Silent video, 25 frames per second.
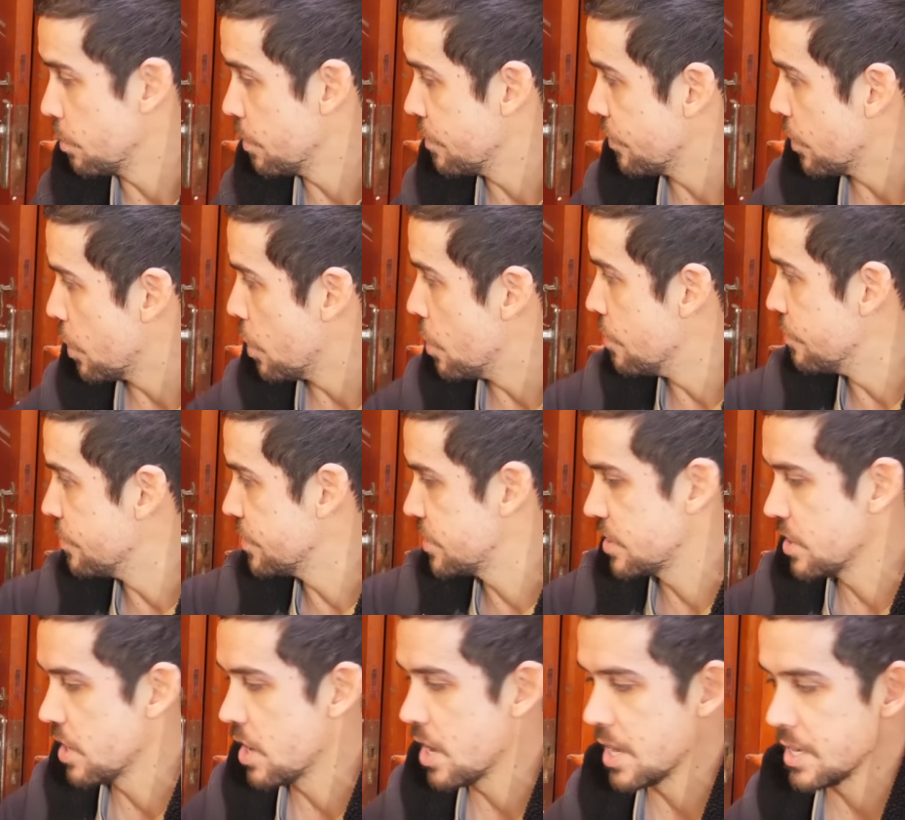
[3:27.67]
of, we've
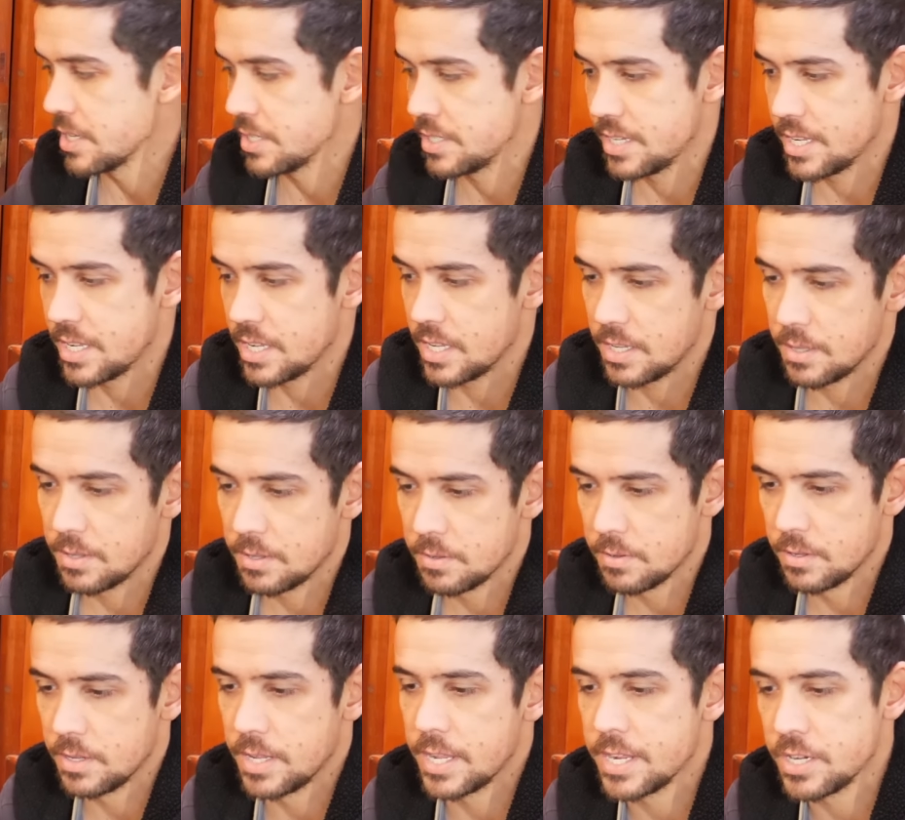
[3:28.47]
oversized
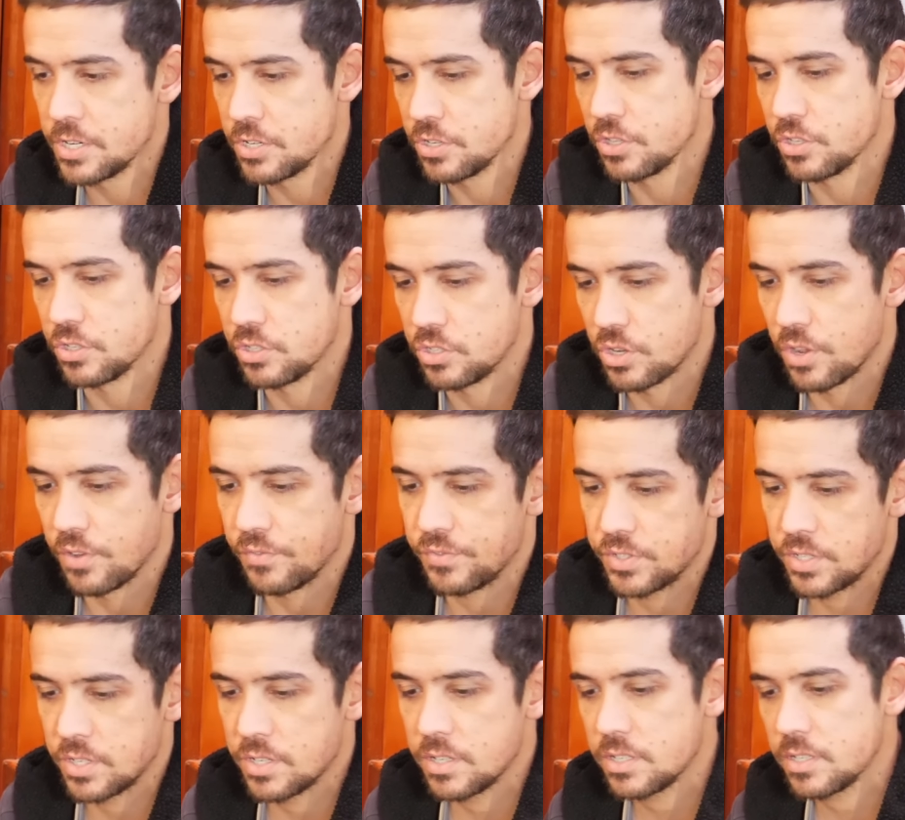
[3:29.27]
each of the
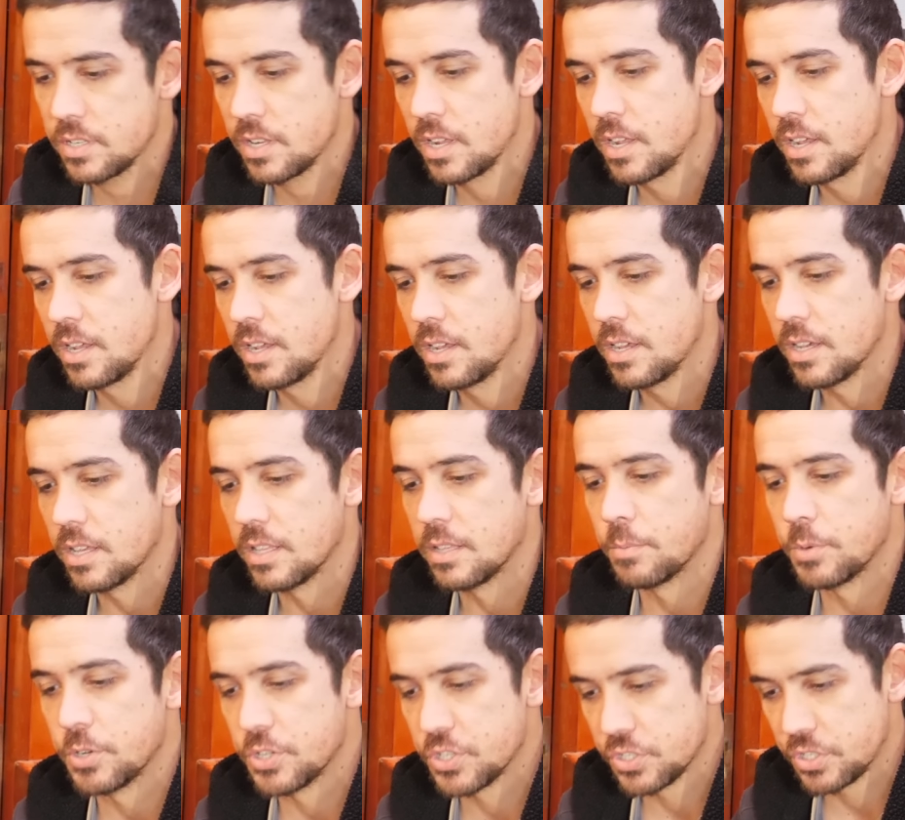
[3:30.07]
surfaces and
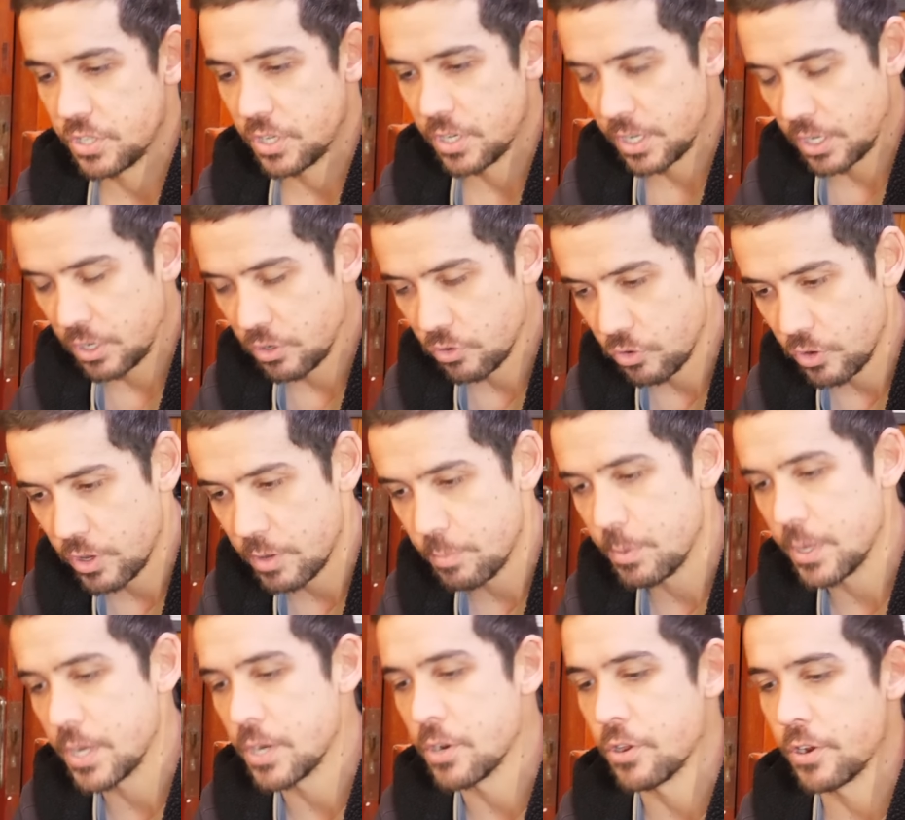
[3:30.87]
then we're just going to
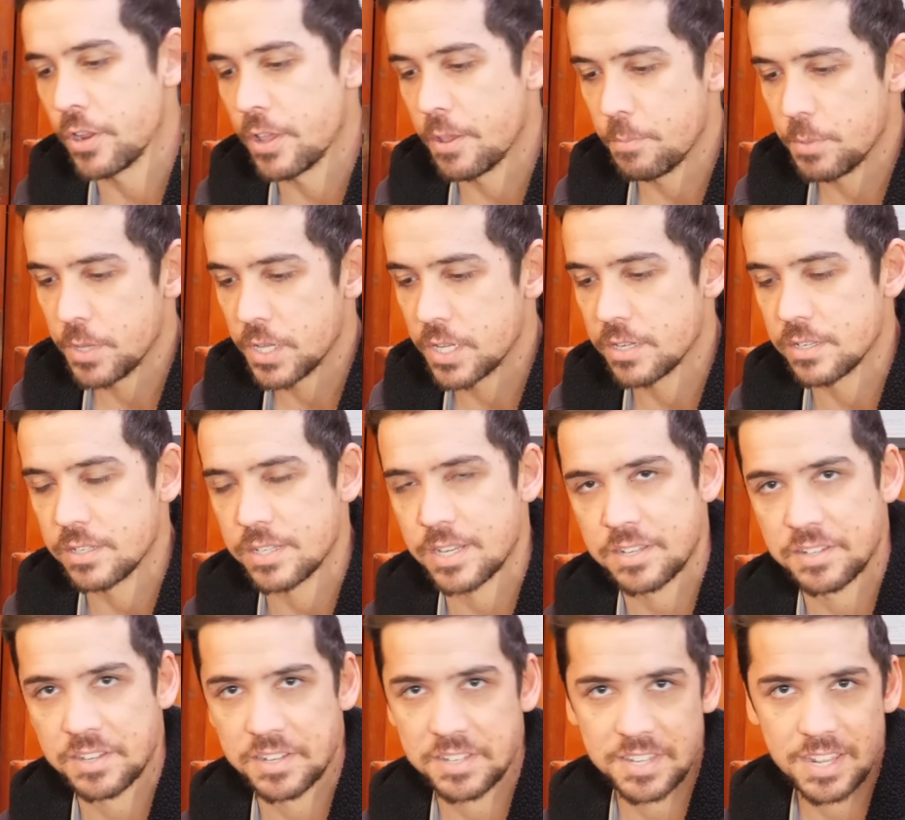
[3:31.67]
creep in on it because
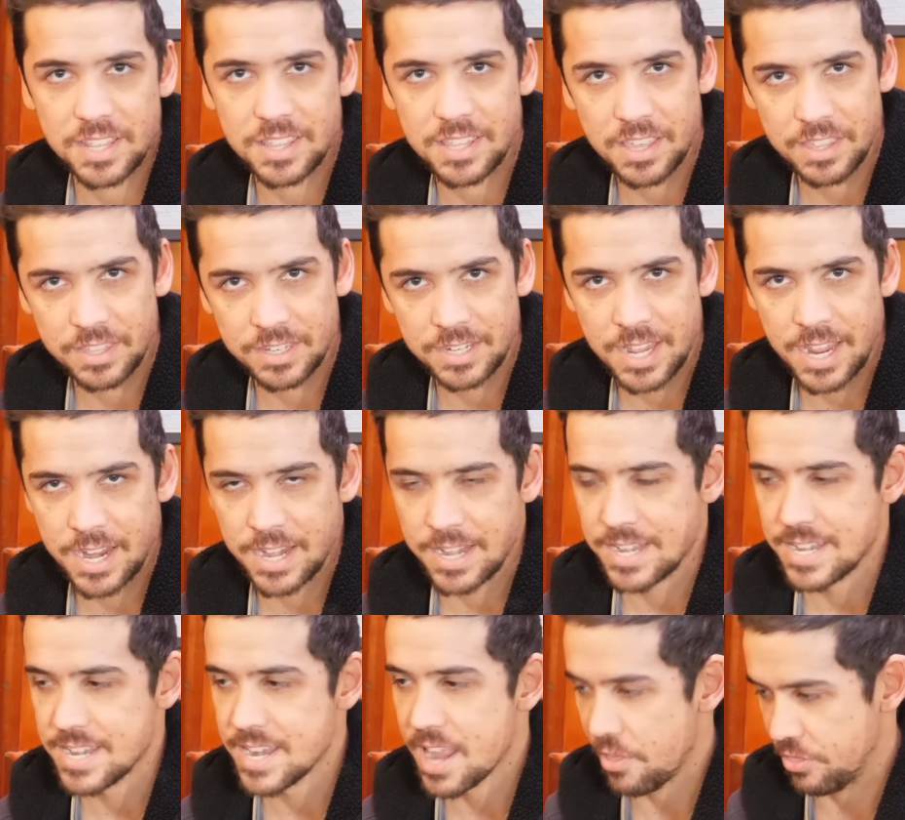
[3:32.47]
as I said the other day,
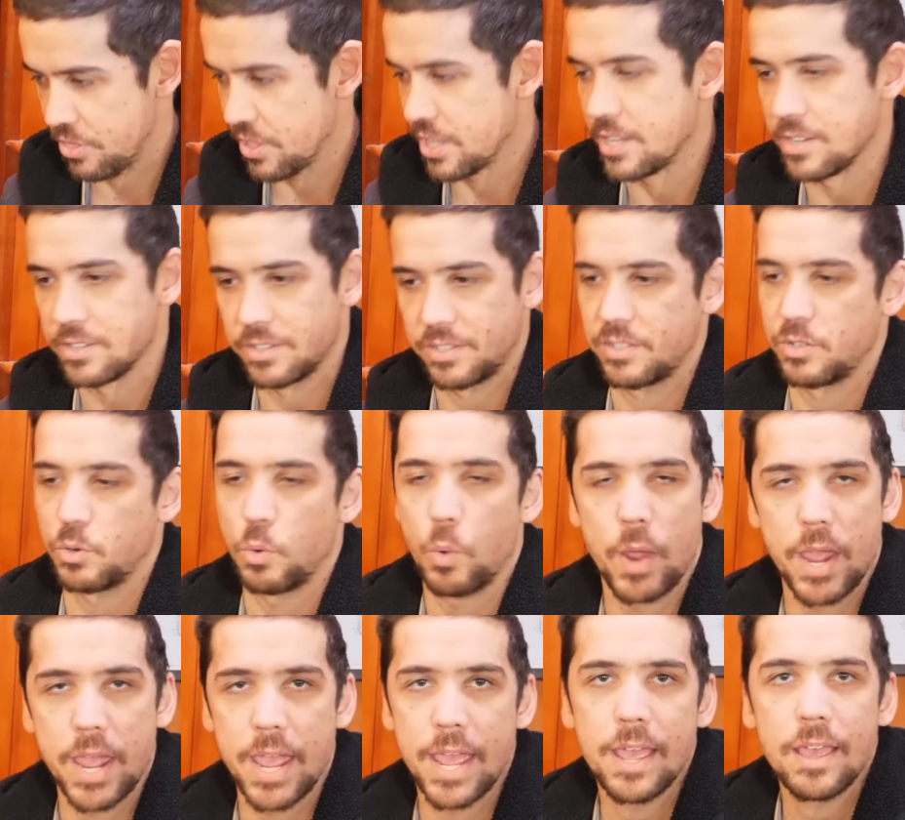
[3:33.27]
nothing is
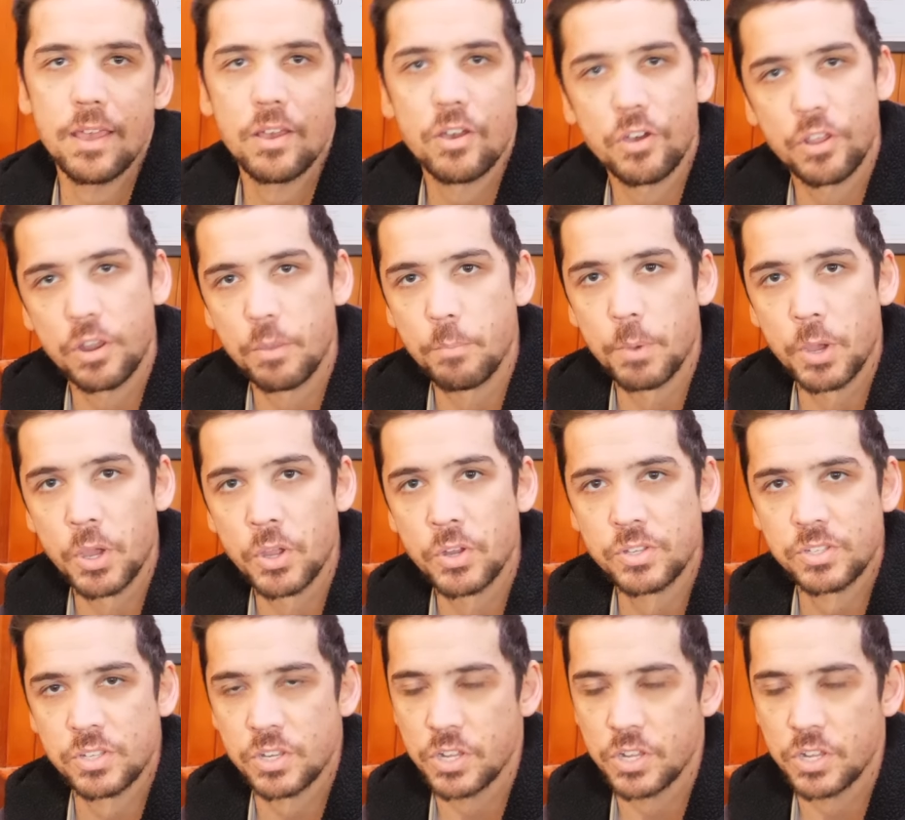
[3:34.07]
square on a boat.